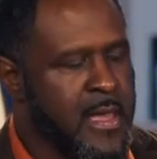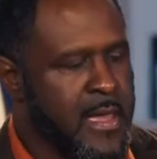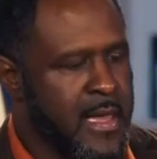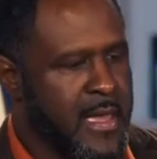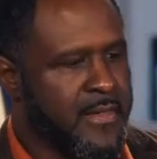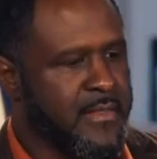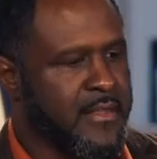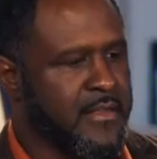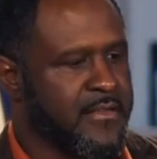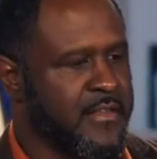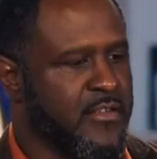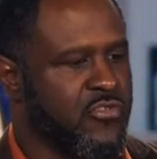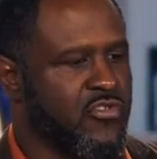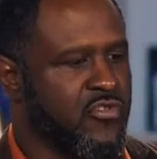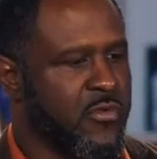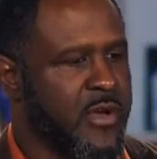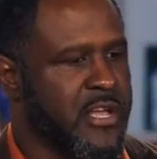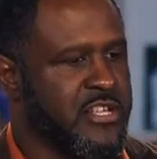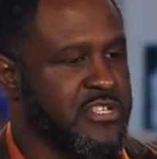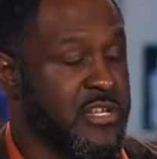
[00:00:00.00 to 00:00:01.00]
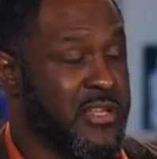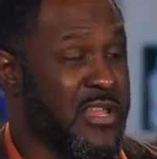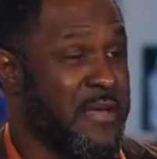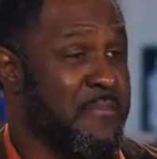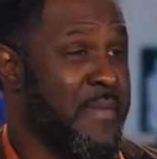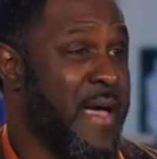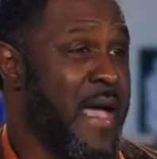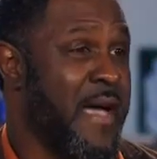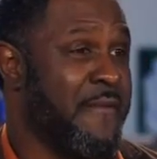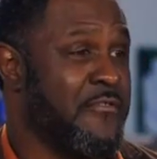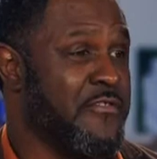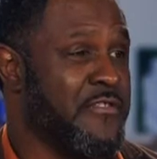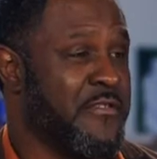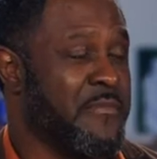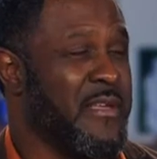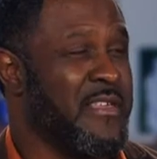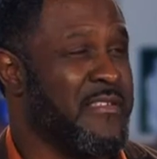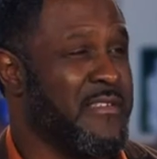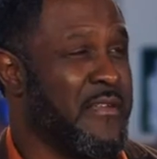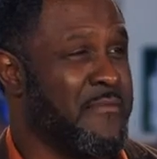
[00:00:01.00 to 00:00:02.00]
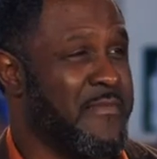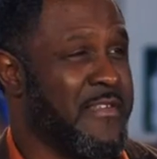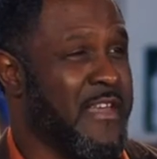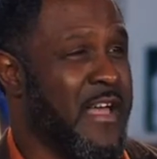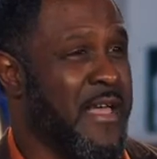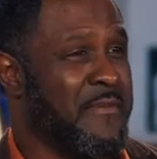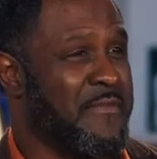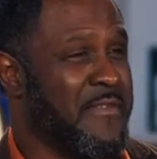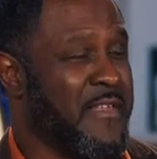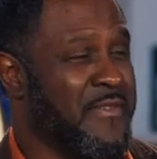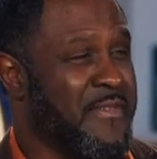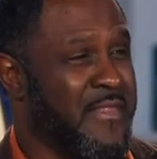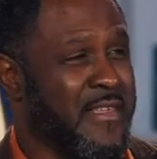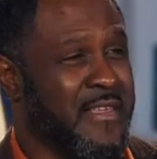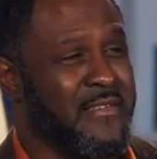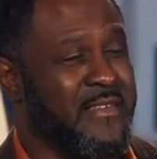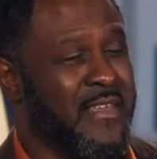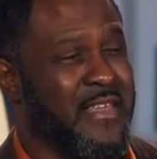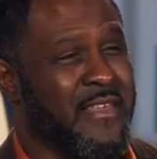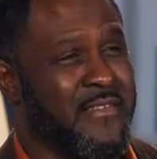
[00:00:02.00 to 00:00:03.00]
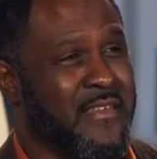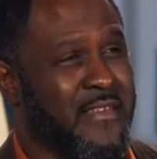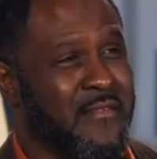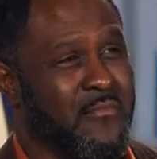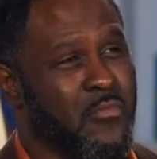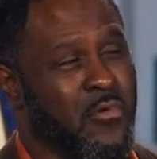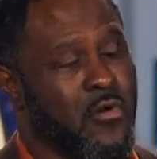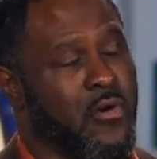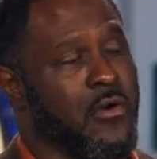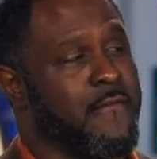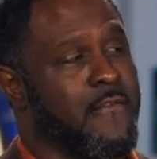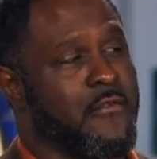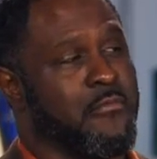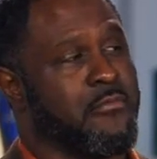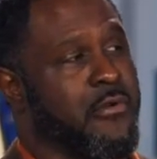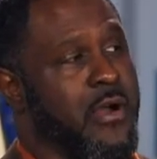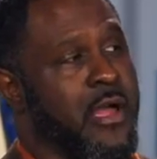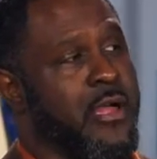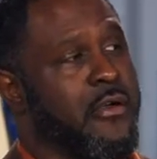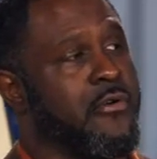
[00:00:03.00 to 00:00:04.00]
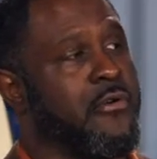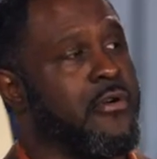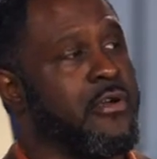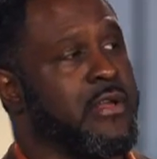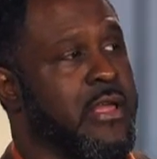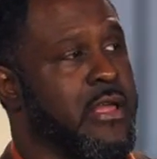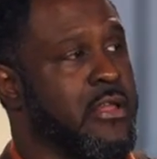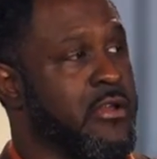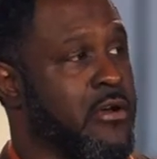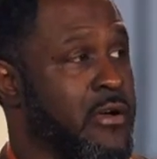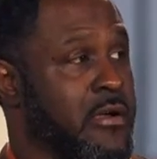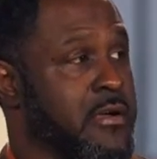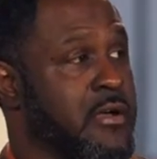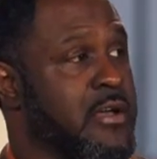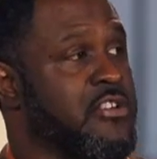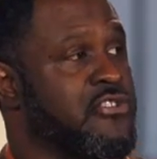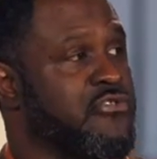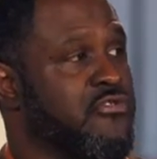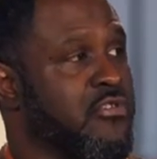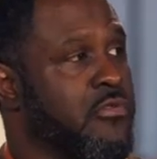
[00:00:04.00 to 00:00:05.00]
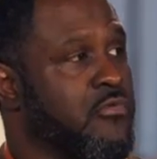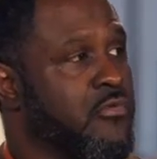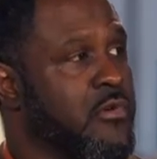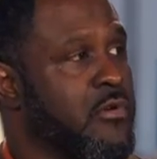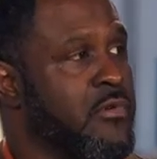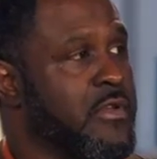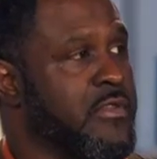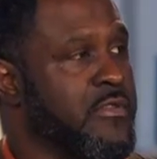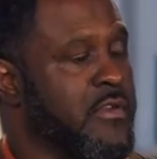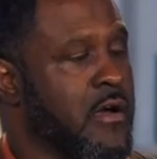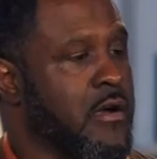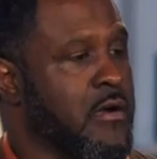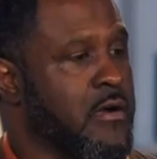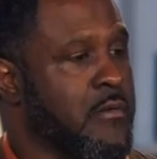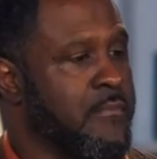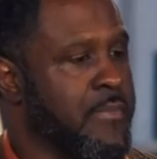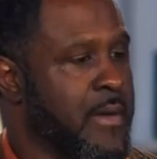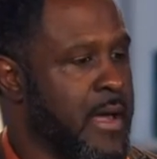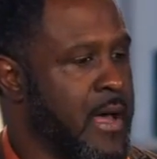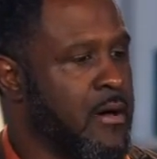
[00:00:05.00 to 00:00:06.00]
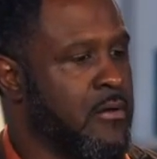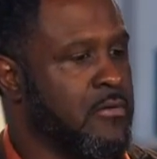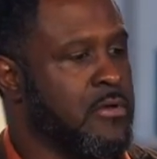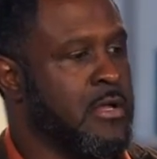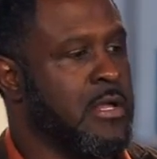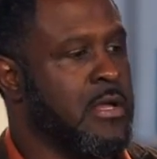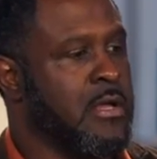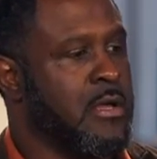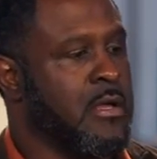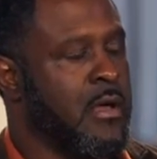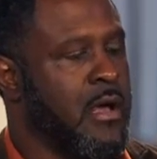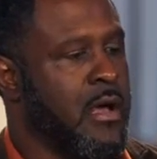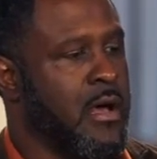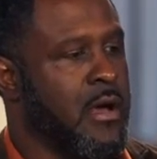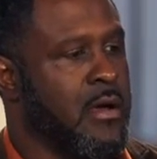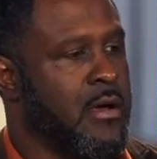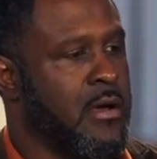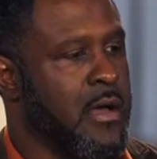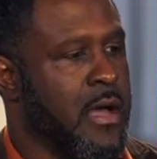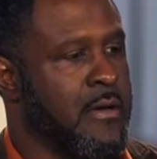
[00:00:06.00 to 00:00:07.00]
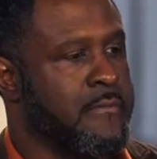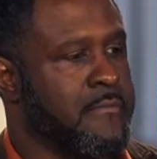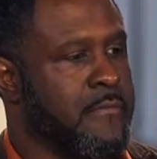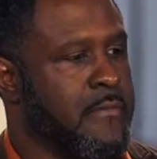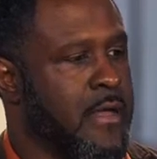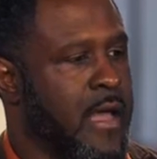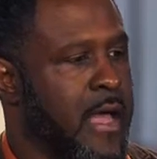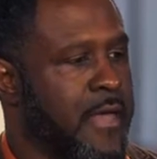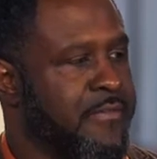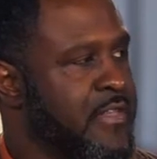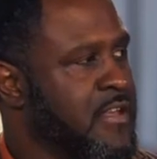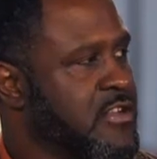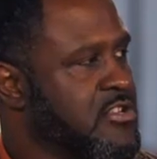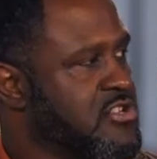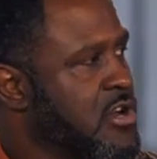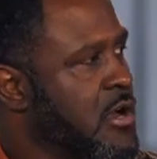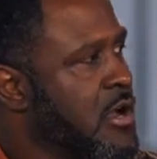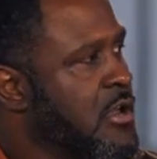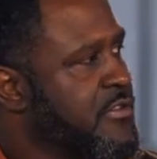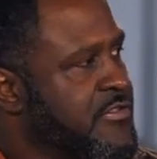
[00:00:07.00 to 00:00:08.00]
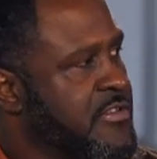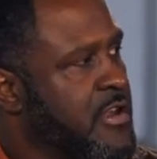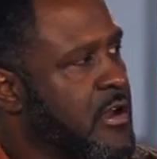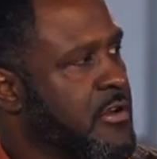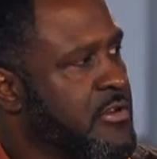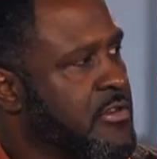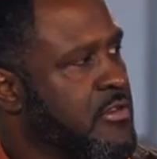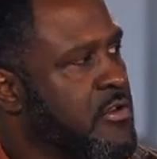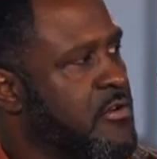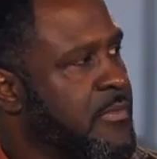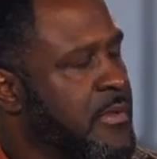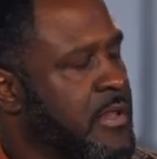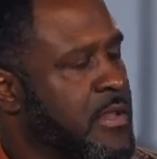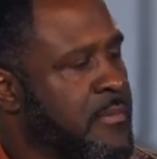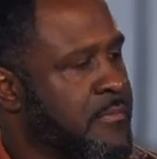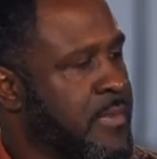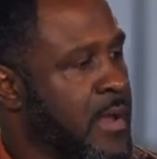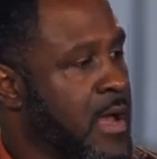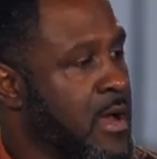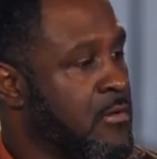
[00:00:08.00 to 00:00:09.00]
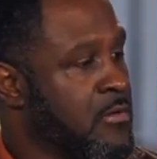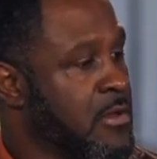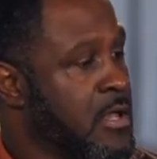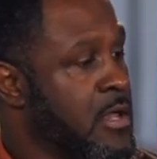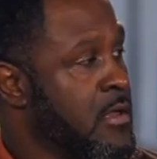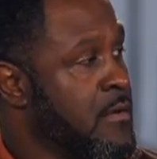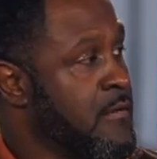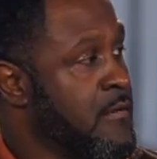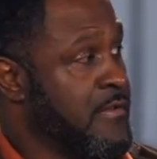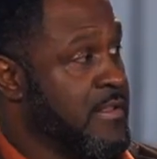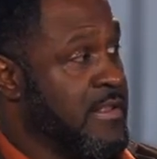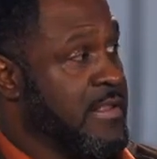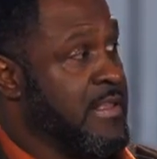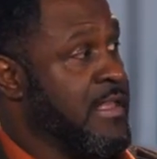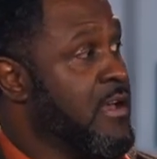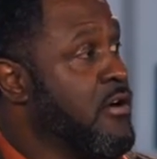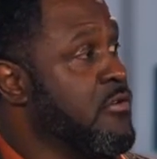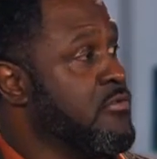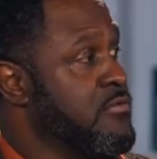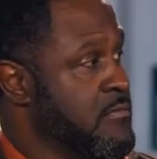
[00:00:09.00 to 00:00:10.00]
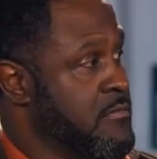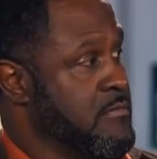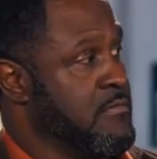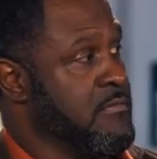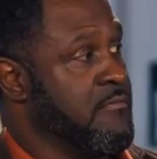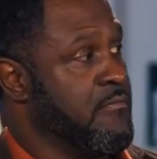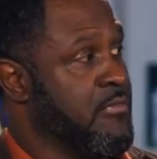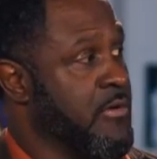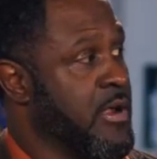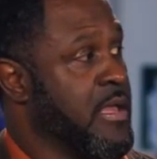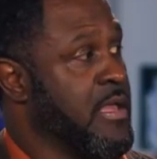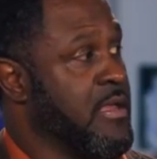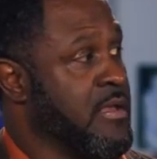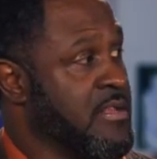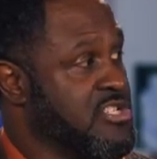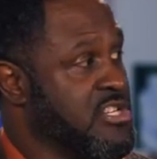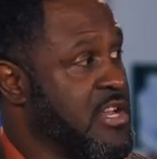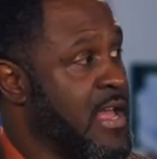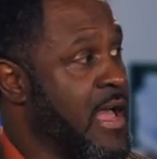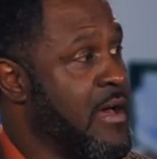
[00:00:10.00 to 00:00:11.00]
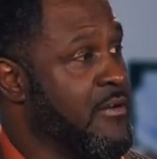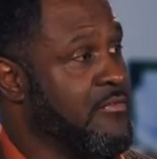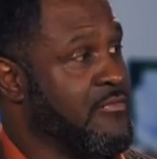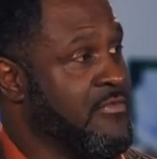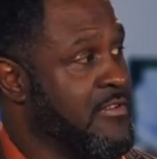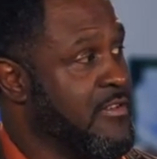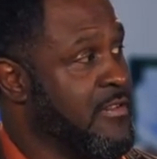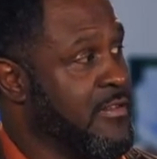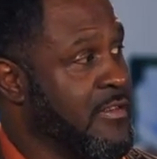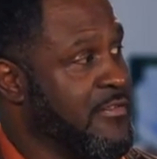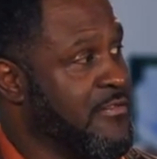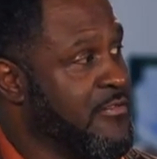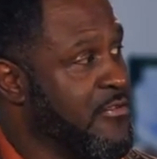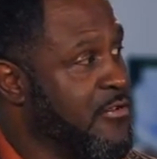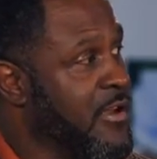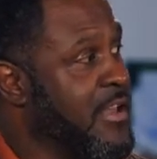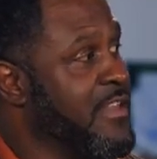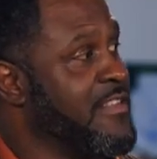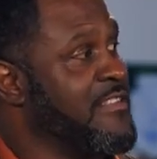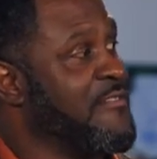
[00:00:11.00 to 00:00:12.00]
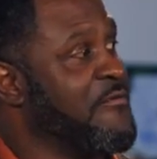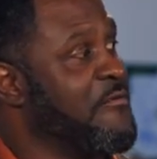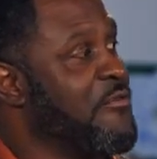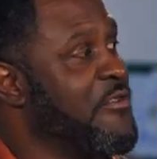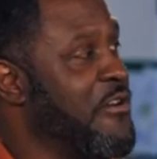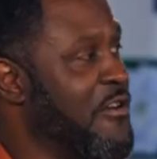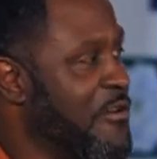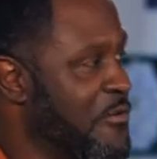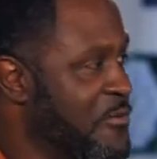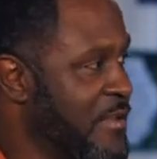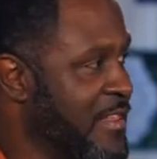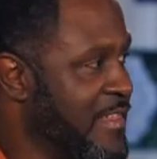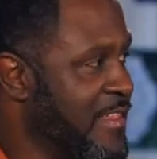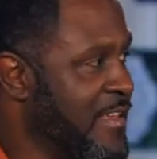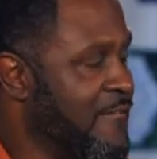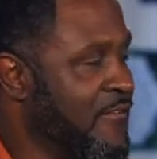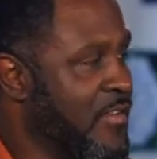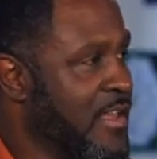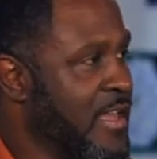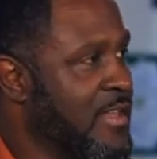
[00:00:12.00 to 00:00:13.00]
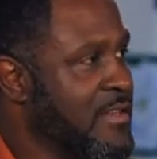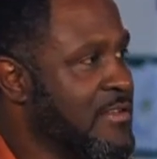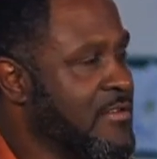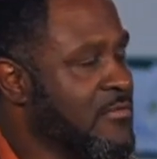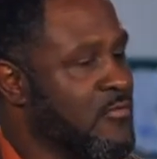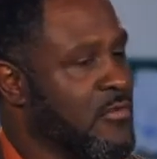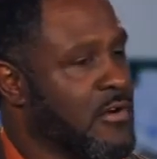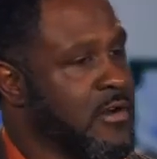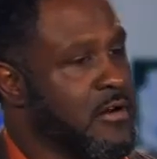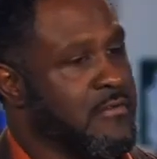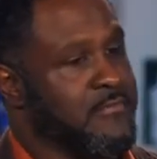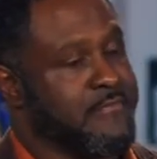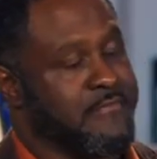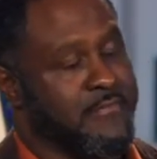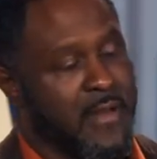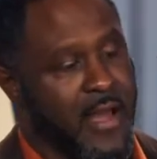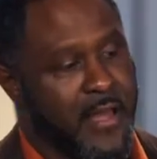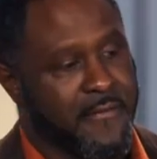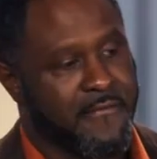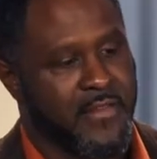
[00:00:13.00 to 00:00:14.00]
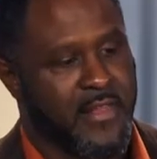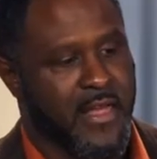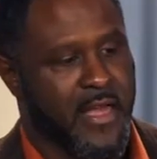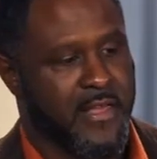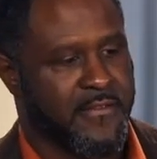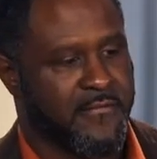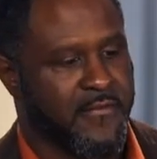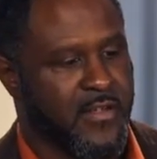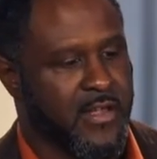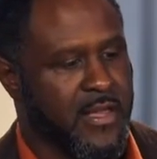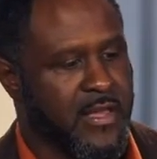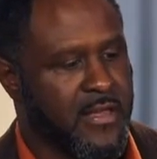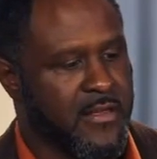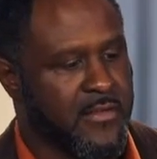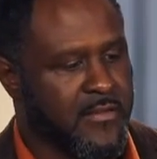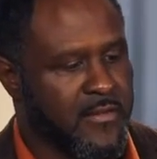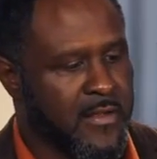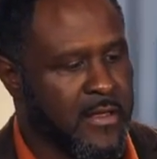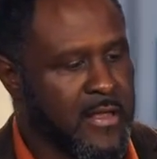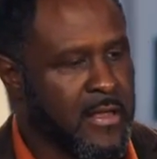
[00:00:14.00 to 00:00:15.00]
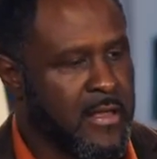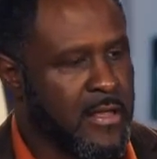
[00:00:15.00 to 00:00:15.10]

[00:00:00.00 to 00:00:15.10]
in this situation. It baffles me sometimes that this isn't more of a priority in our country. When we talk about, I think Charles talked a little bit about guilt, bringing a child into this crazy world we live in. Well, my philosophy is,